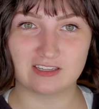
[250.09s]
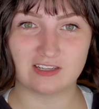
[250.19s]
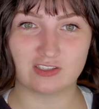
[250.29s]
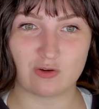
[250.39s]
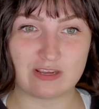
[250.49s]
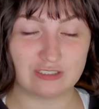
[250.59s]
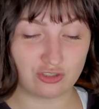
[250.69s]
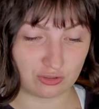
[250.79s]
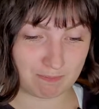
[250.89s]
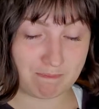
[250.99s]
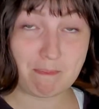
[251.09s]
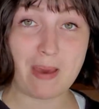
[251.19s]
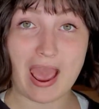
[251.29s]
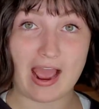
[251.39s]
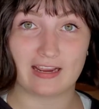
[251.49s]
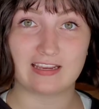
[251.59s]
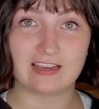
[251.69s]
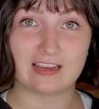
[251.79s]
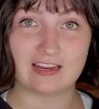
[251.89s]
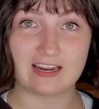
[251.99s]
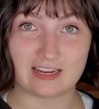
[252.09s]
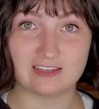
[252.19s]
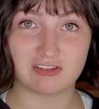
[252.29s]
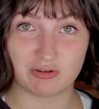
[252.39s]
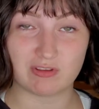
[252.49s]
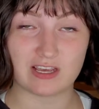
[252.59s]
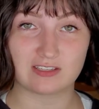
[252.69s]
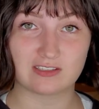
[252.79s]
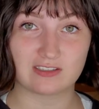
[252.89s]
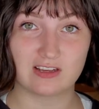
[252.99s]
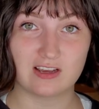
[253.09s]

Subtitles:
and so he's just packing it into this